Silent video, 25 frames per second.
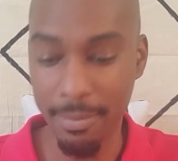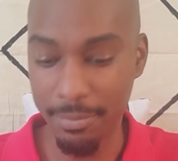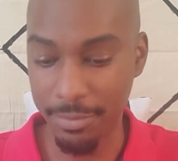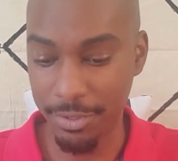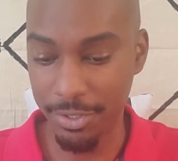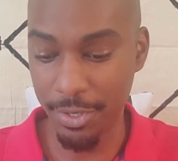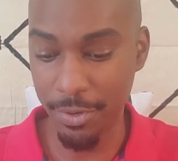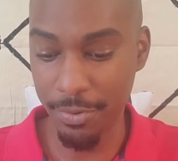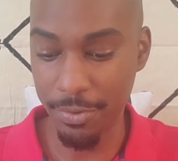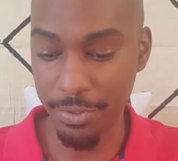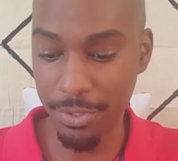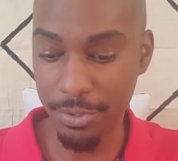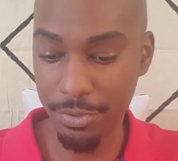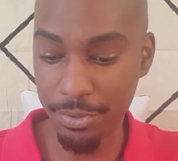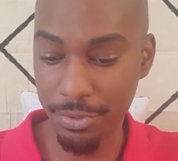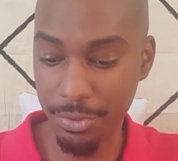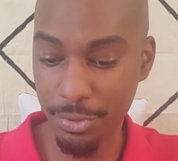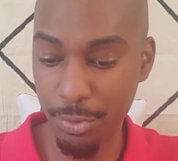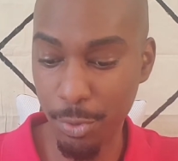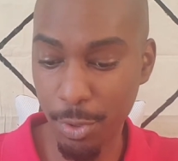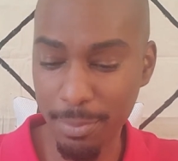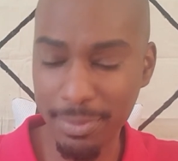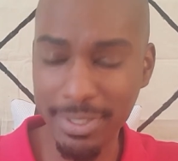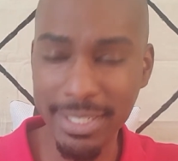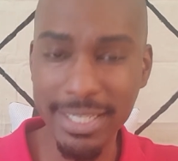So you
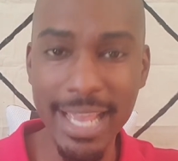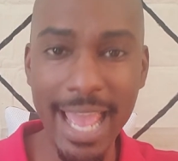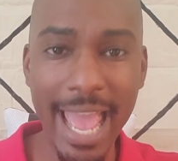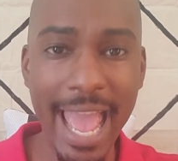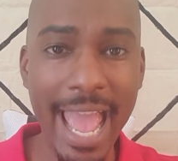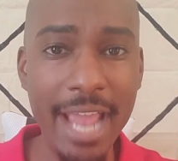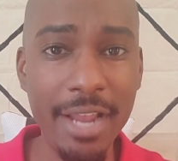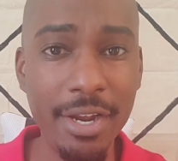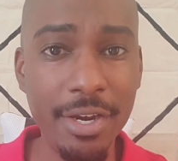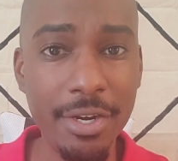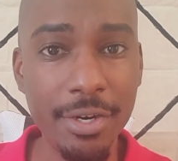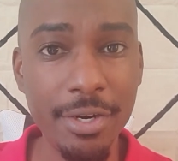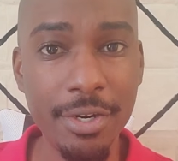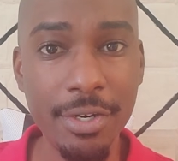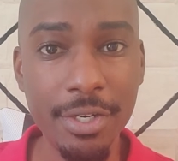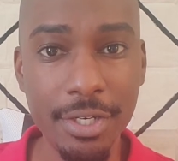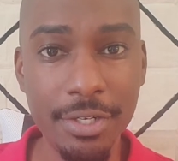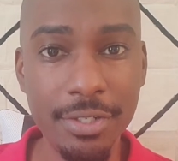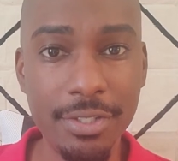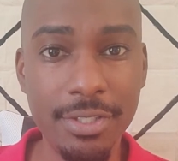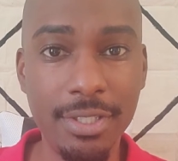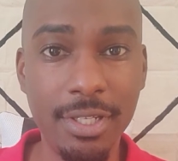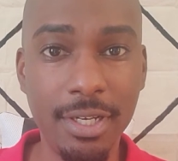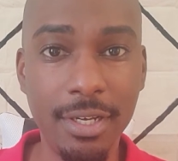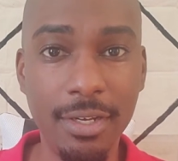normally anchor
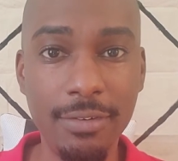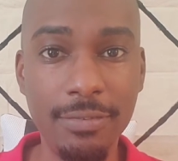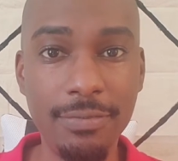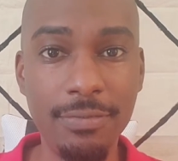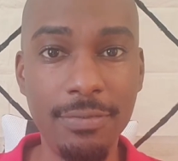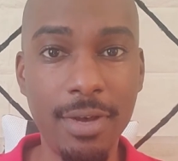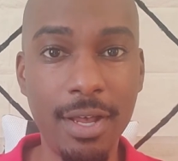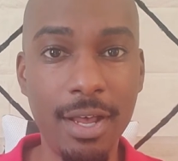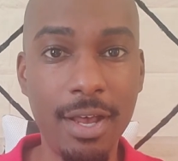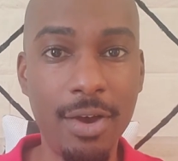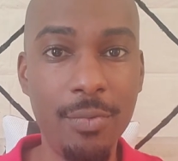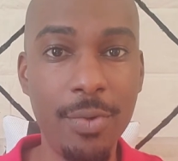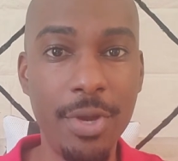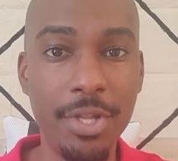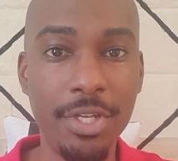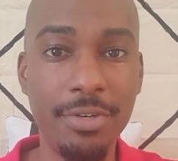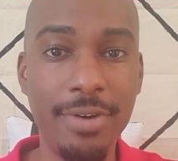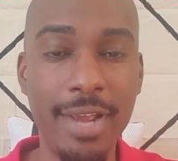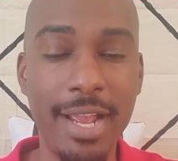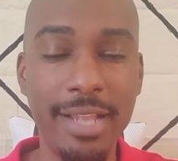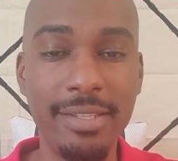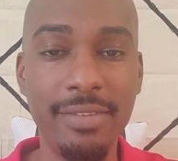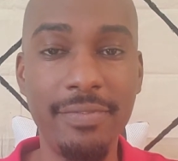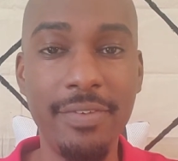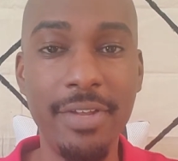yourself when
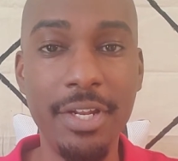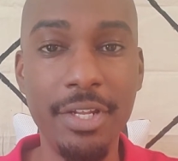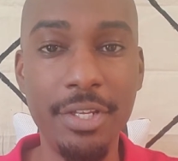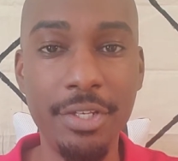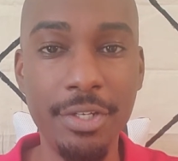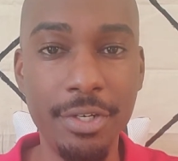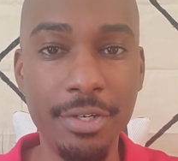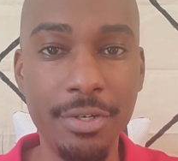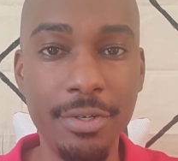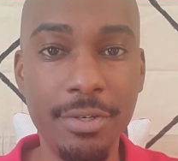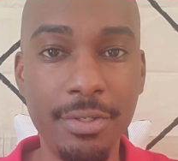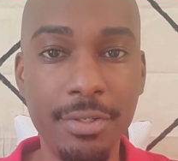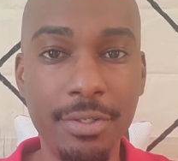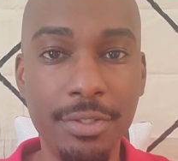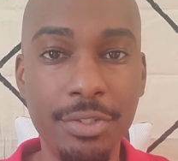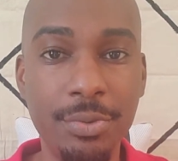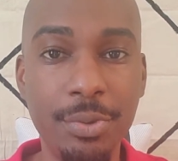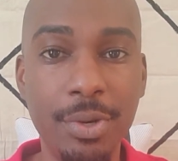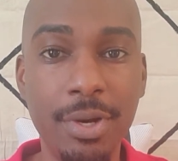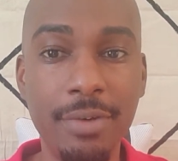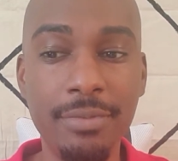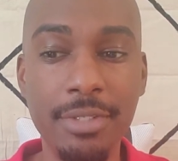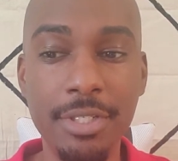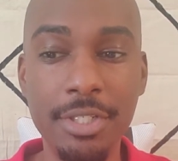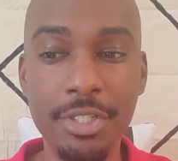you're activating your
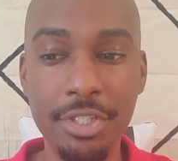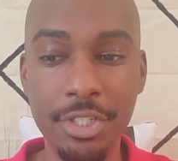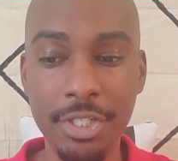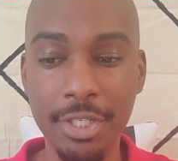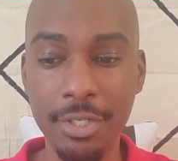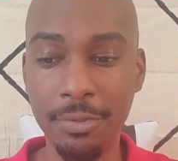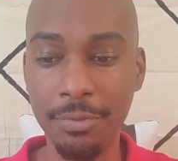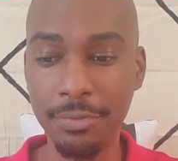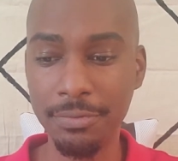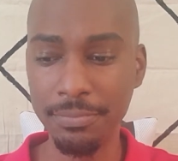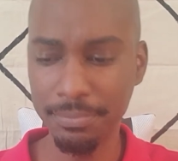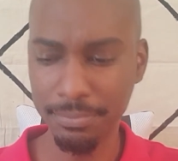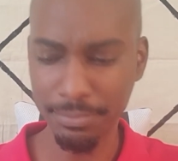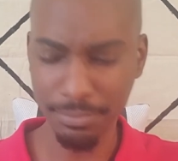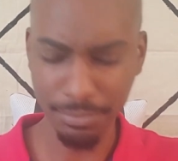12D shield,